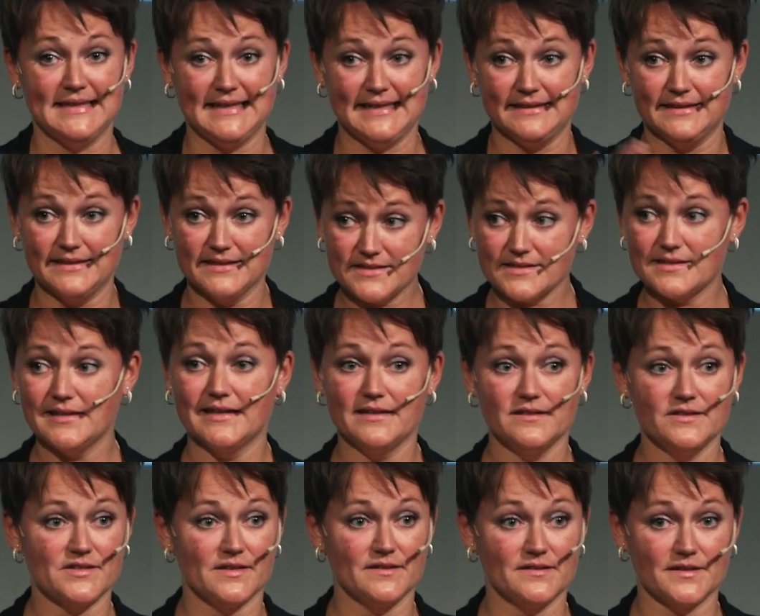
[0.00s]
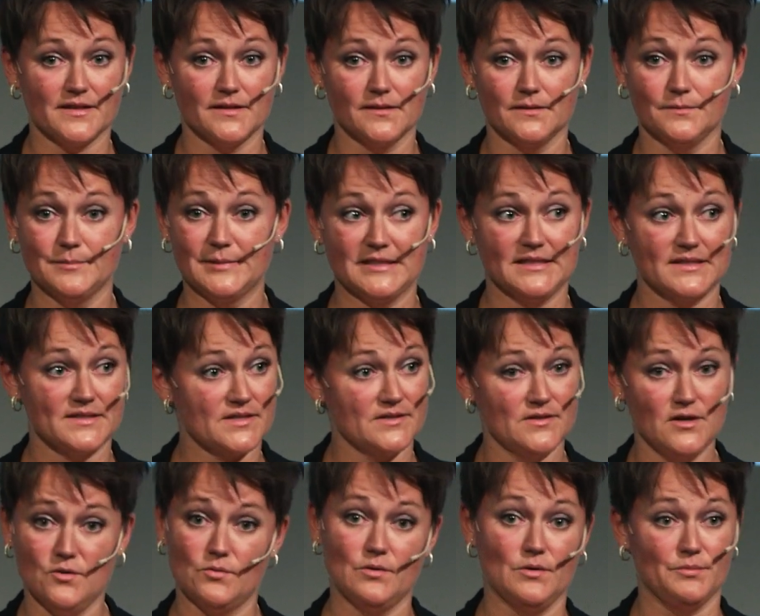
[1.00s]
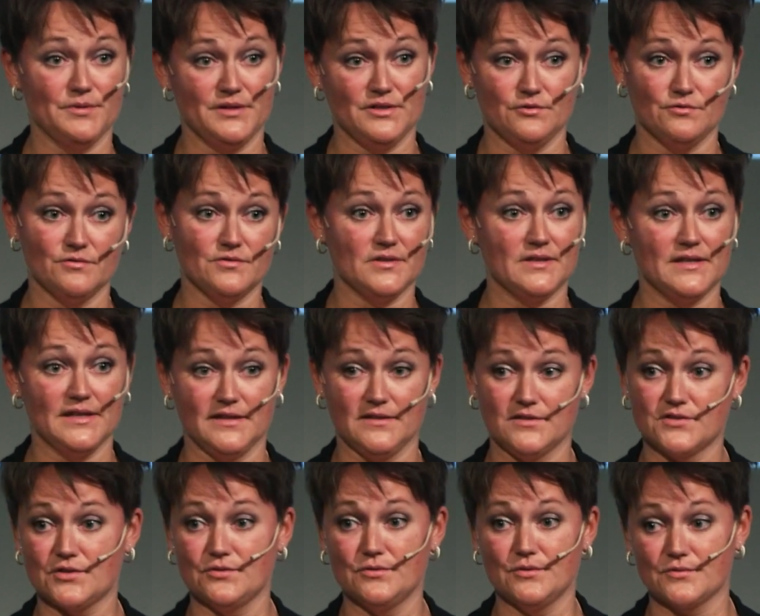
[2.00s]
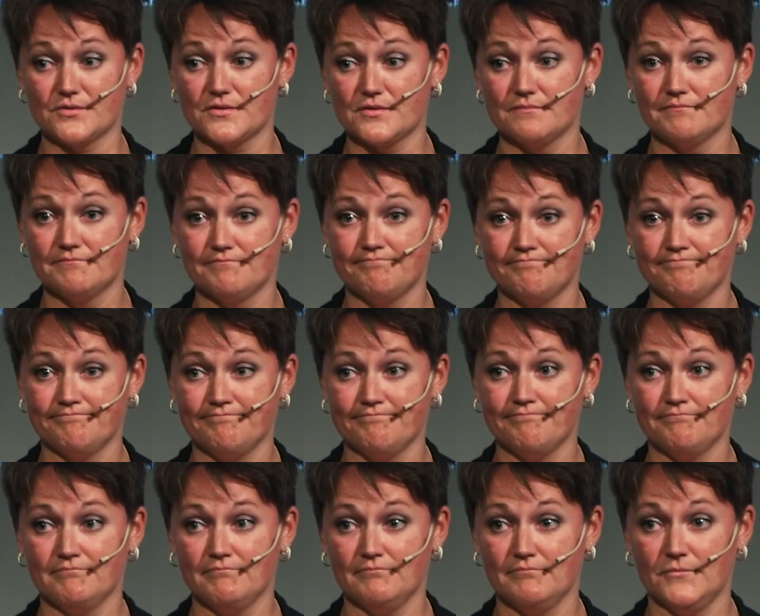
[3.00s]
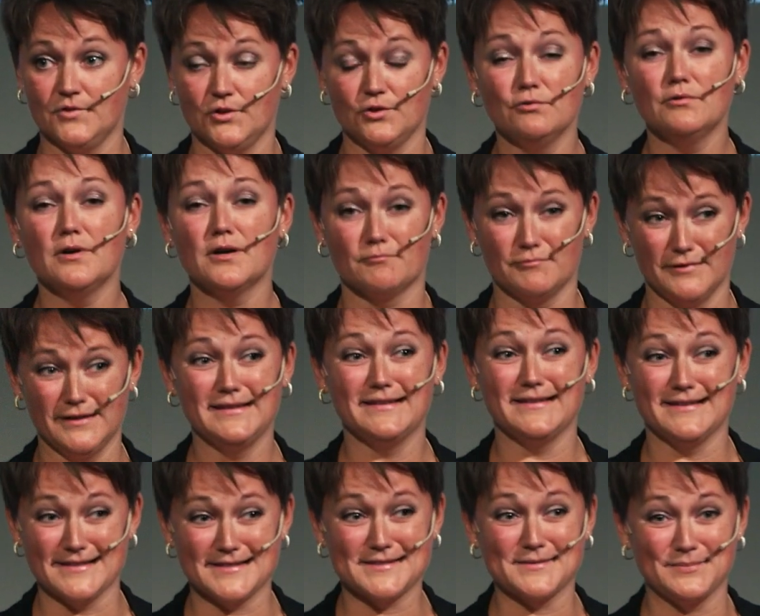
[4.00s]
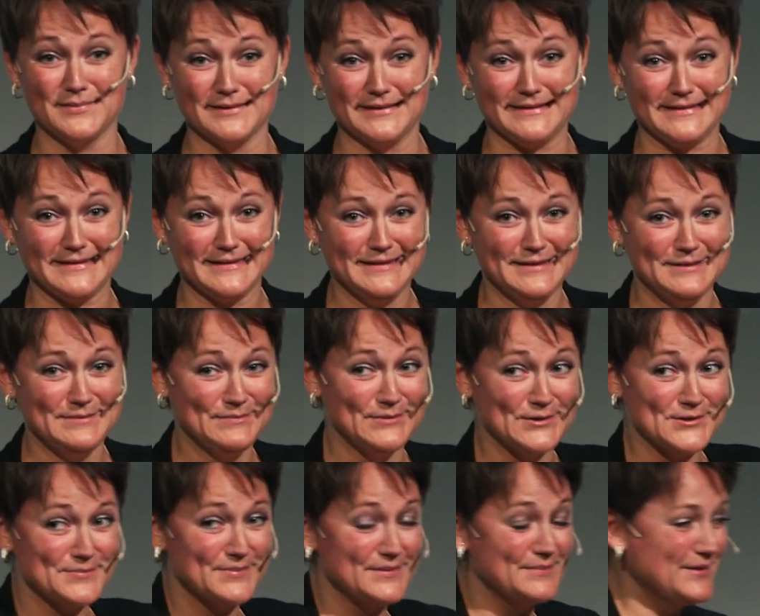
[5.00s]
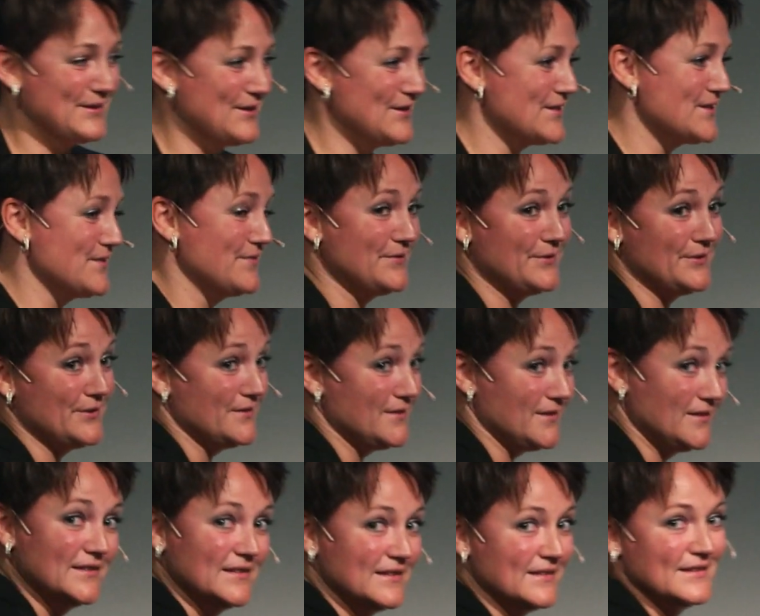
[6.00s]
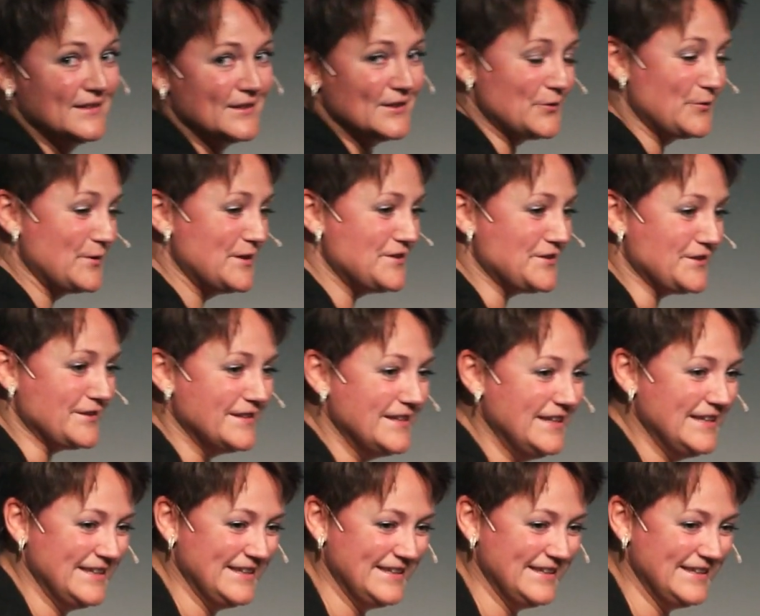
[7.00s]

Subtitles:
And this, ladies and gentlemen, is not what we do today in schools. You are really disciplined. Must be because of your origin.